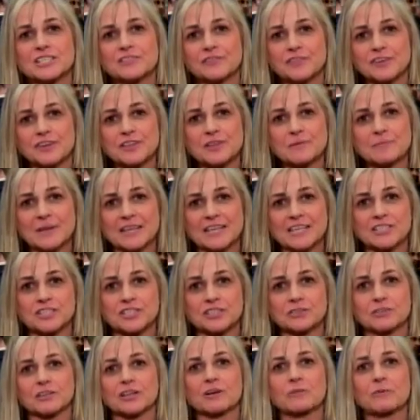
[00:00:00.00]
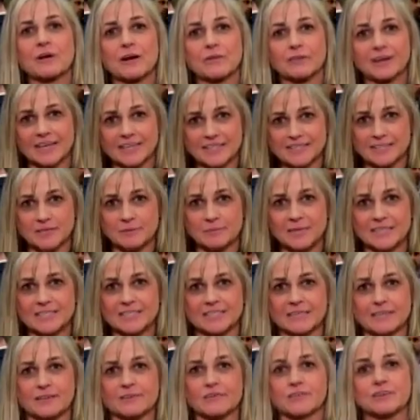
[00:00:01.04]
is for the Minister around
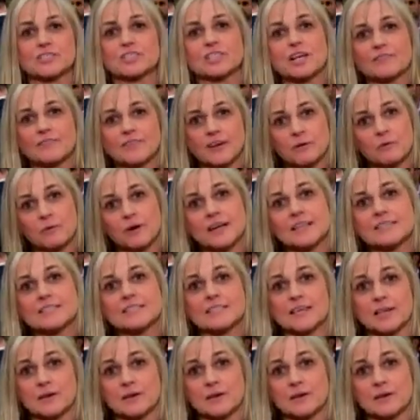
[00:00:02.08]
ICBC. First off, I want to